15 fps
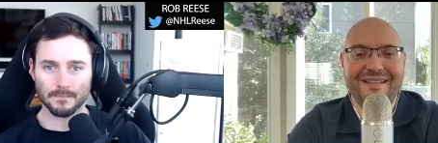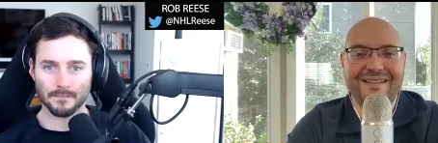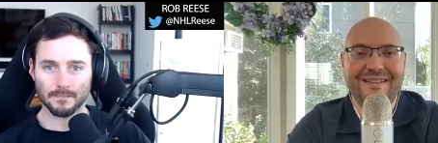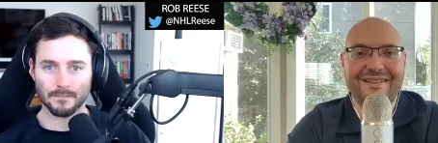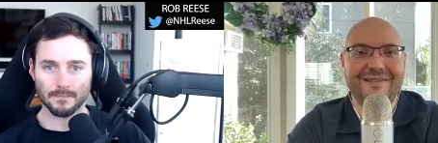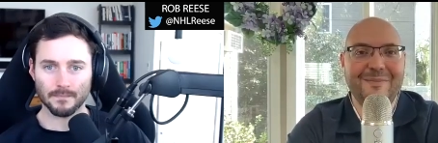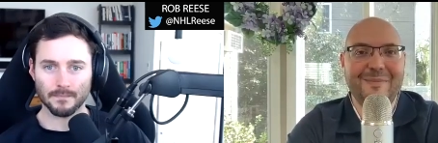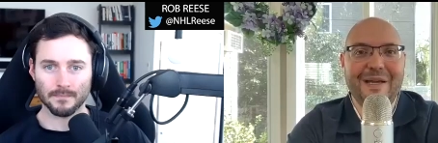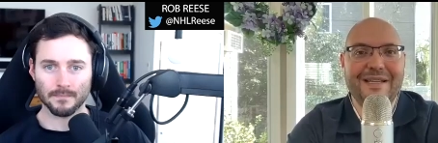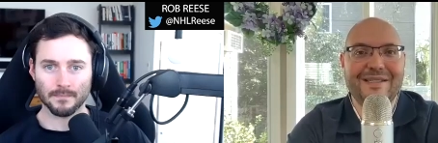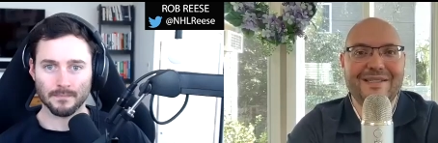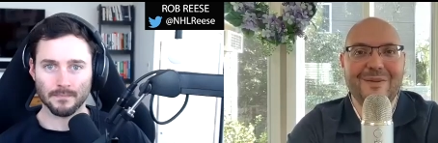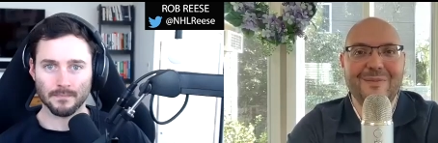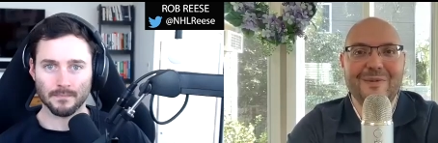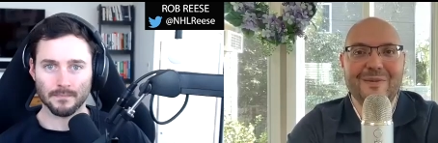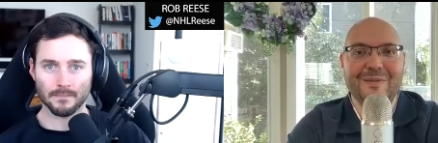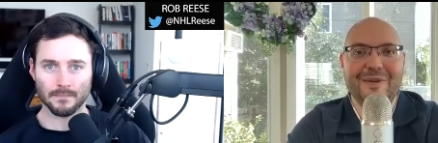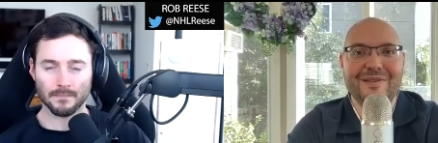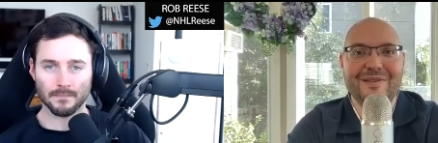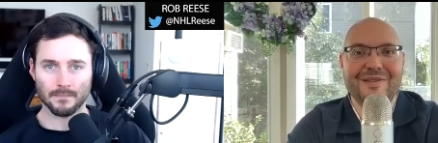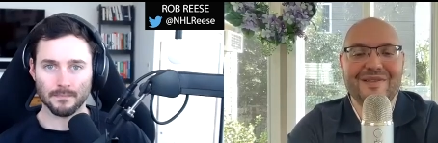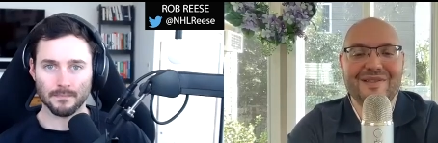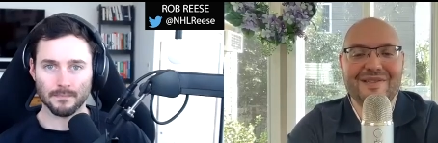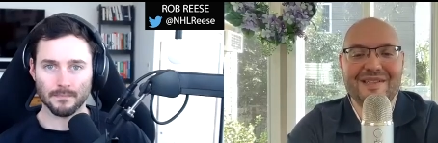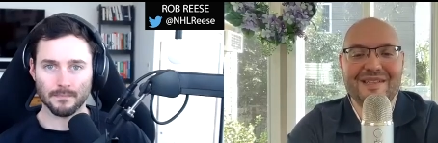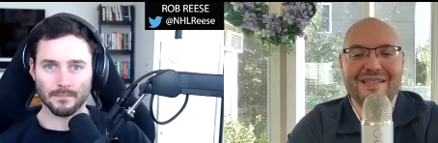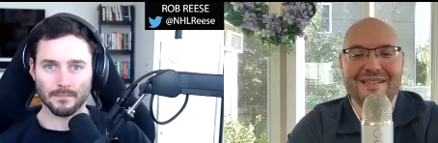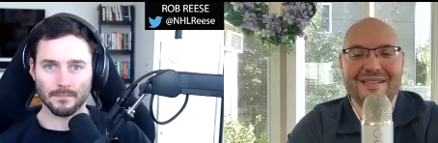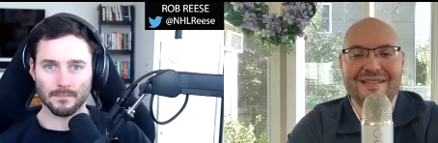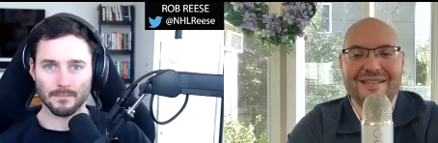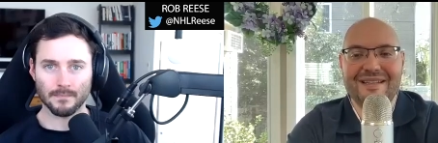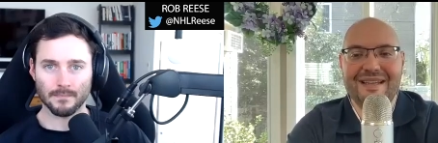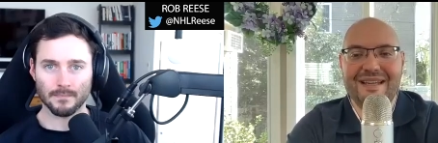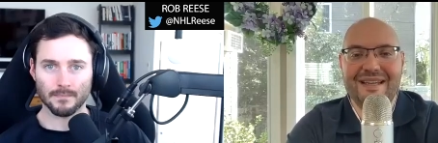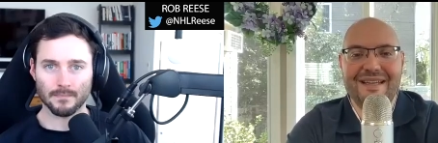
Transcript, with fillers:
Speaker 1: the past couple of months of the season